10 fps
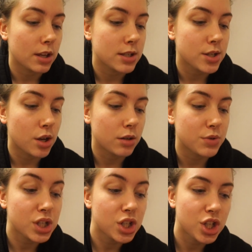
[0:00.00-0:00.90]
So I'm
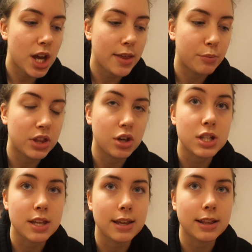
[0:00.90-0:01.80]
just going to share them with you
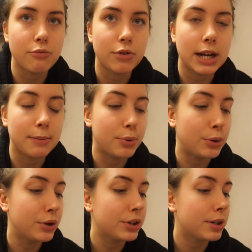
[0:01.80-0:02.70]
because I think they're really
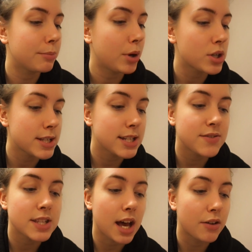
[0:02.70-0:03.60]
important. Positive
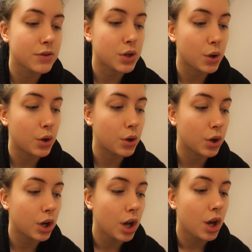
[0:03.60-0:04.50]

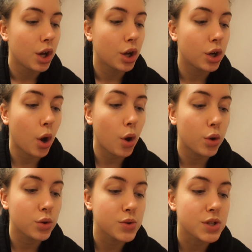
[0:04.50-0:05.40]
self-talk,
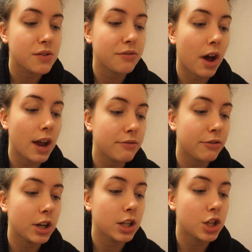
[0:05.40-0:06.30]
goals, find
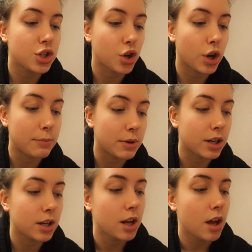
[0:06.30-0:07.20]
fun and
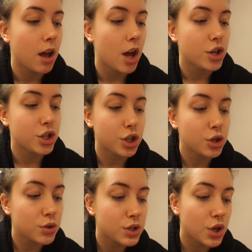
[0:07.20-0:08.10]
enjoyment,
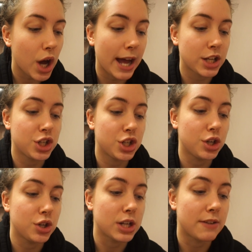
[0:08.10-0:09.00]
choose your
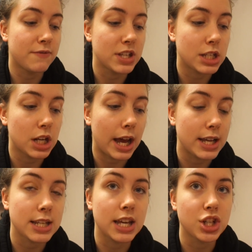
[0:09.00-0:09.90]
attitude, and
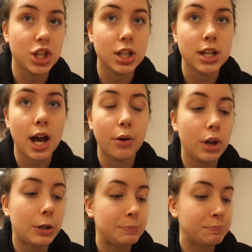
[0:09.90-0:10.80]
visualization.
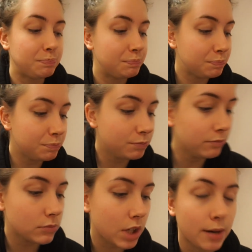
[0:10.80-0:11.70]
Now,
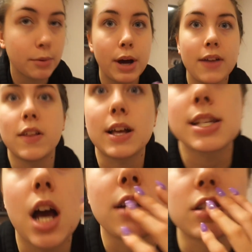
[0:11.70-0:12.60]
I'm aware that
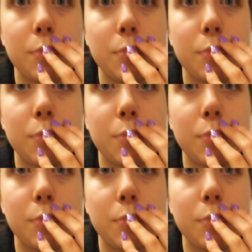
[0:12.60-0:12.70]
that's kind of